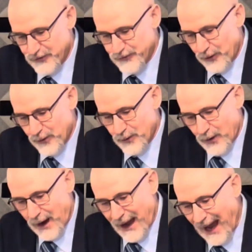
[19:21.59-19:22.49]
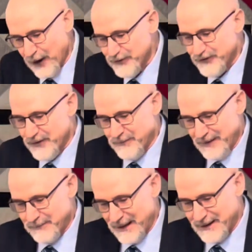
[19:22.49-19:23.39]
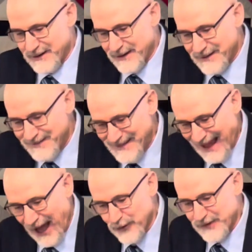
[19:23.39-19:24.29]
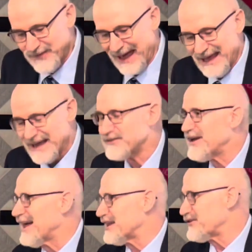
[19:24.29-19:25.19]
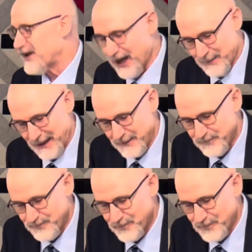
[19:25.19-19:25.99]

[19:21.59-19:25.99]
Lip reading: So but now that exile is coming,